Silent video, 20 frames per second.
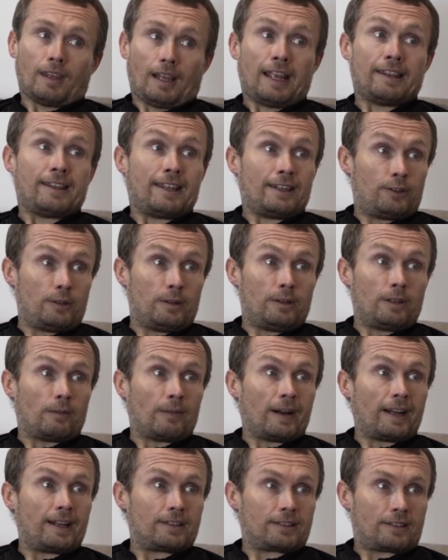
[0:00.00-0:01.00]
And then doing the
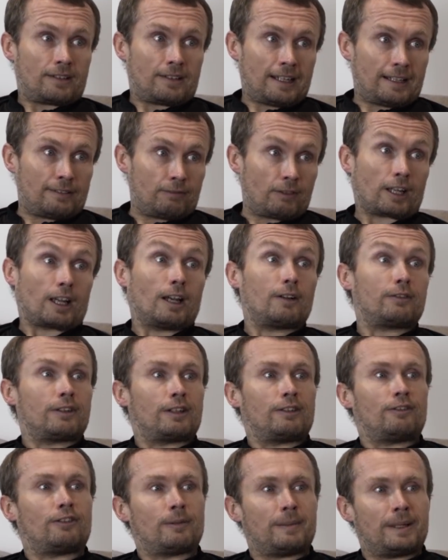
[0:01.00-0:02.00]
race and then
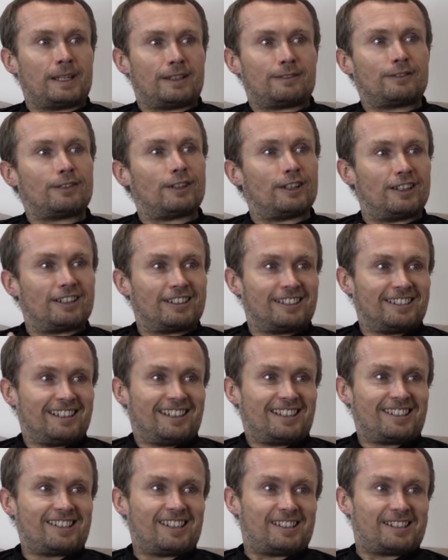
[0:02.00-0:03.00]
recovering from it for
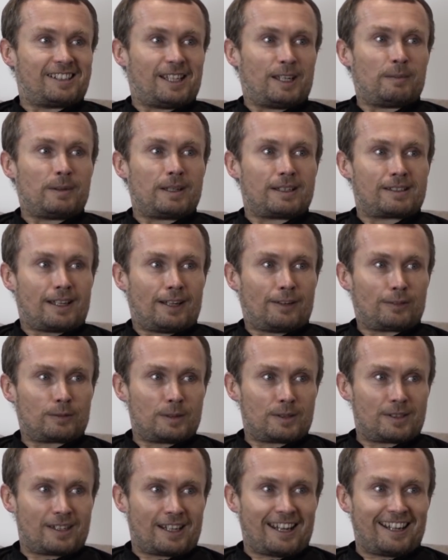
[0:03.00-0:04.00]
6-8 weeks
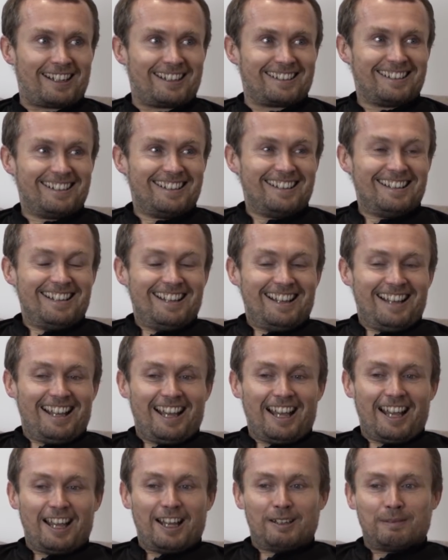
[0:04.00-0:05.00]
afterwards
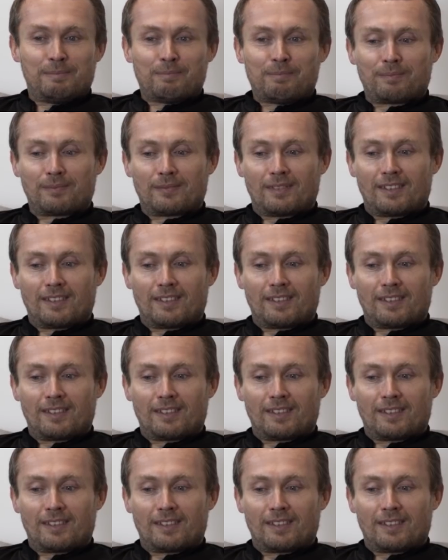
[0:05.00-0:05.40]
again.